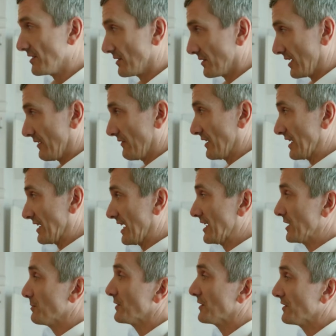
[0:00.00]
you could have an
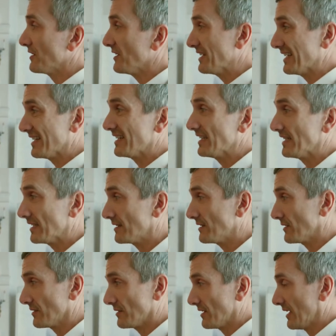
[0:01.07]
engagement dinner here.
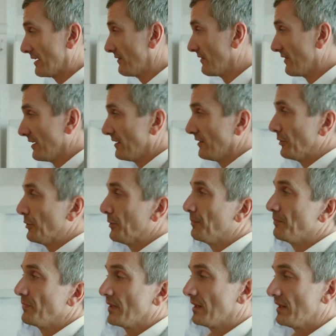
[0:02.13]
You could have
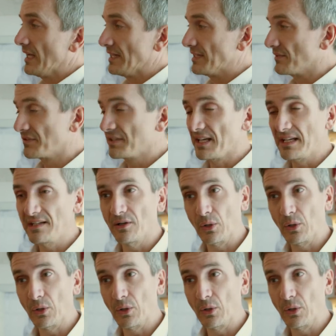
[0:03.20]
heads of state